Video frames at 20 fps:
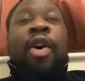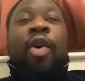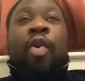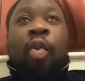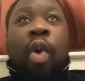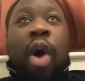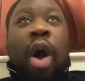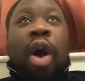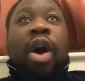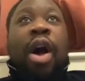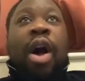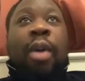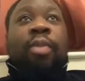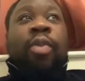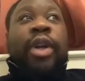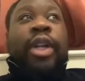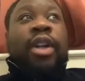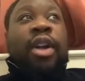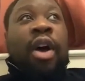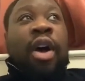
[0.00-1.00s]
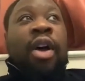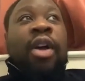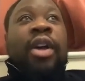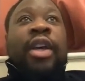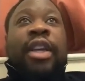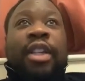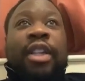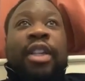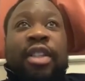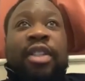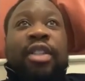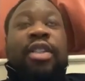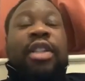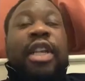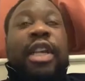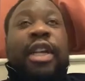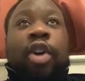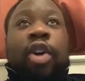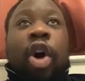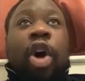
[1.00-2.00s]
World Cup winner, and
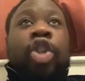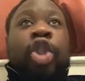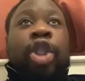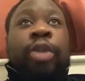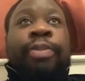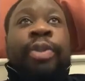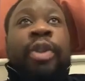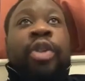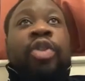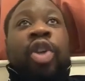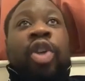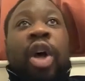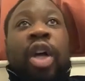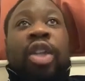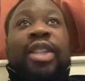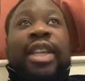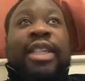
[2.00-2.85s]
then contribute to us.